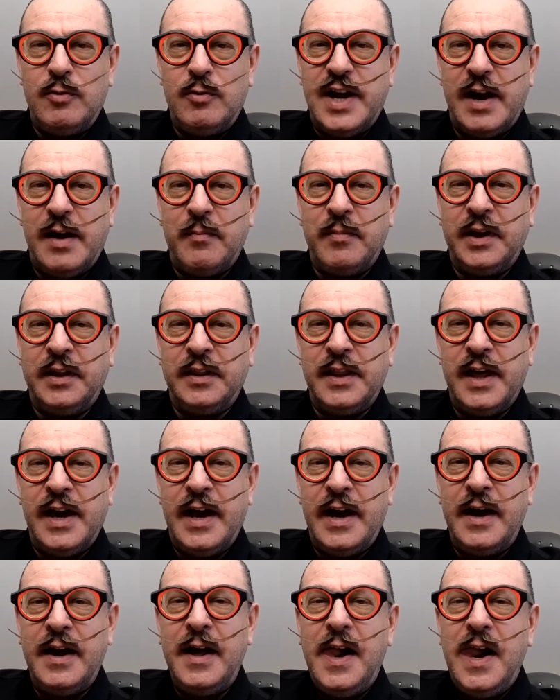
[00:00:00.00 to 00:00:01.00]
was happening
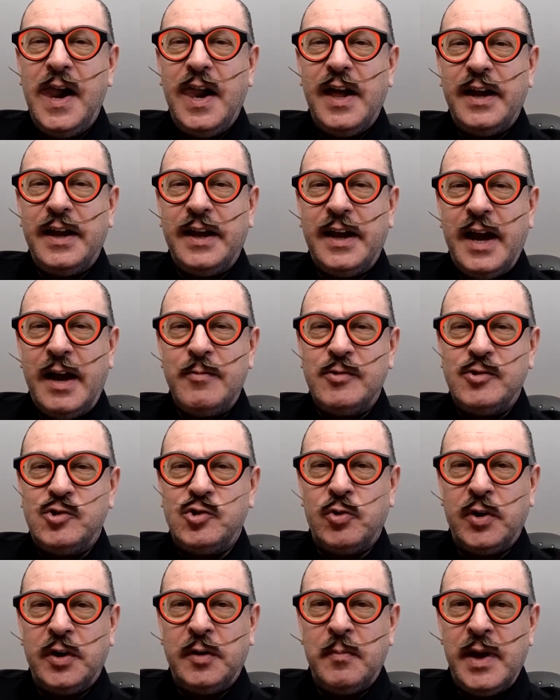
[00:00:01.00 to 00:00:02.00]
there. He came and
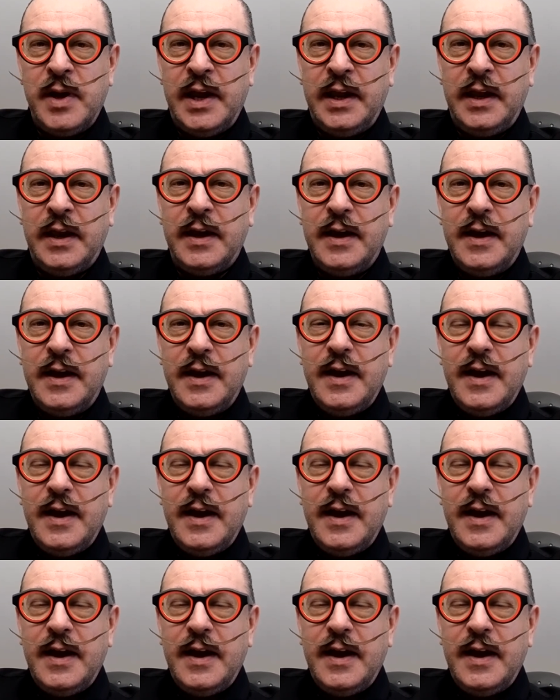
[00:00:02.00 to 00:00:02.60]
joined me.